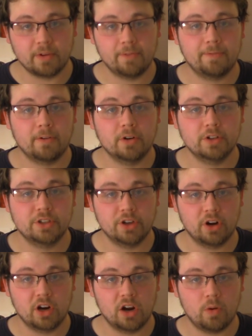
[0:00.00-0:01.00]
But first,
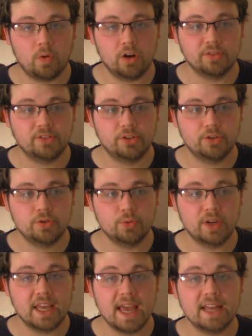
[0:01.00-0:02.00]
you're going to want
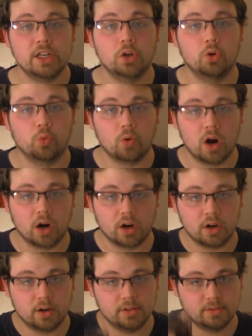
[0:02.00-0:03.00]
to get
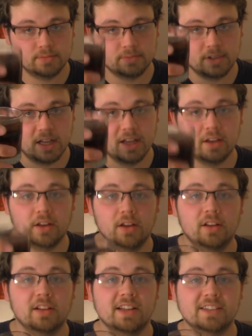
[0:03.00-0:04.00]
drunk.
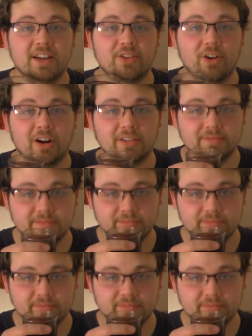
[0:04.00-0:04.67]
Let's get drunk.